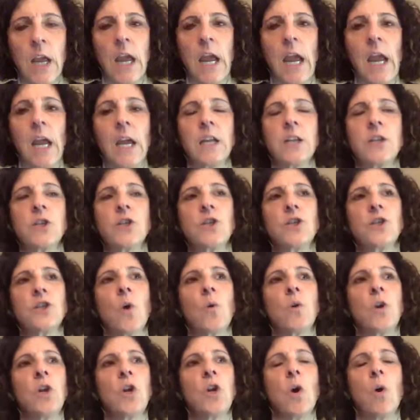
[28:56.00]
And
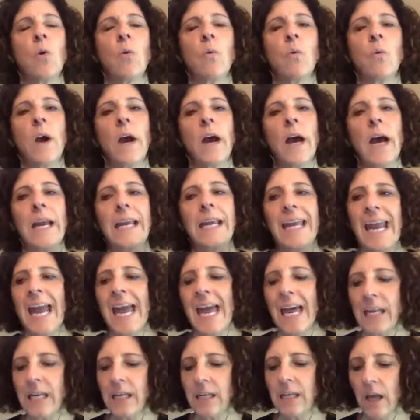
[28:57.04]
so,
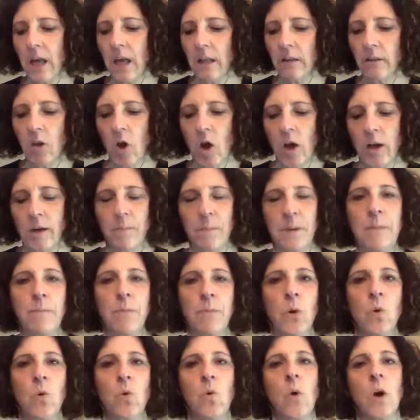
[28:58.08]
again, a lot of
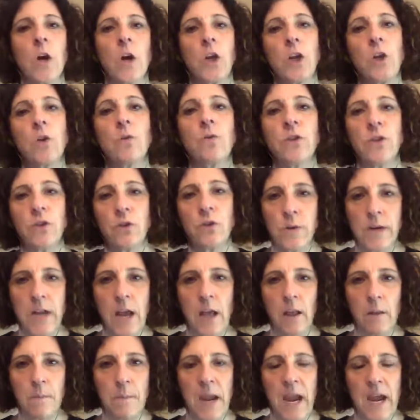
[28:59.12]
people who are used to an
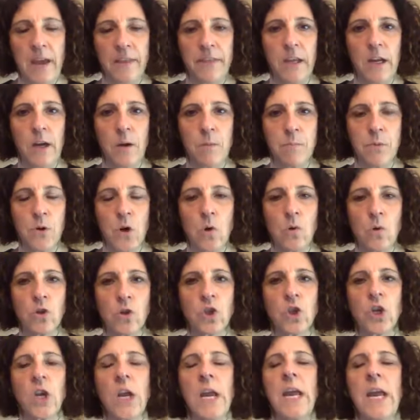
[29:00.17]
allopathic
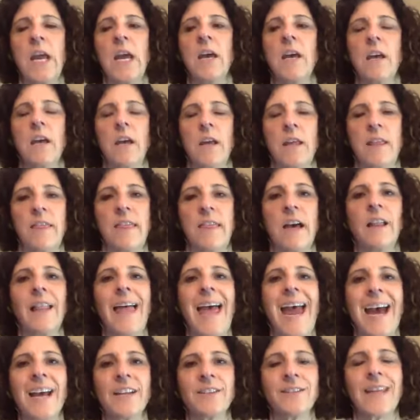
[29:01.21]
approach, they'll
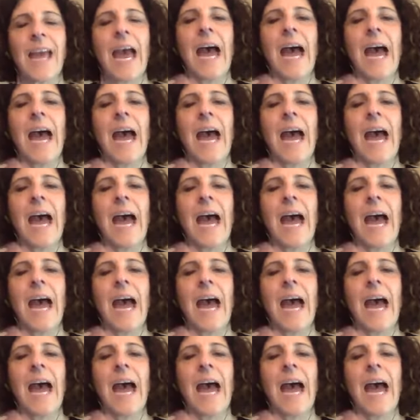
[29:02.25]
ask,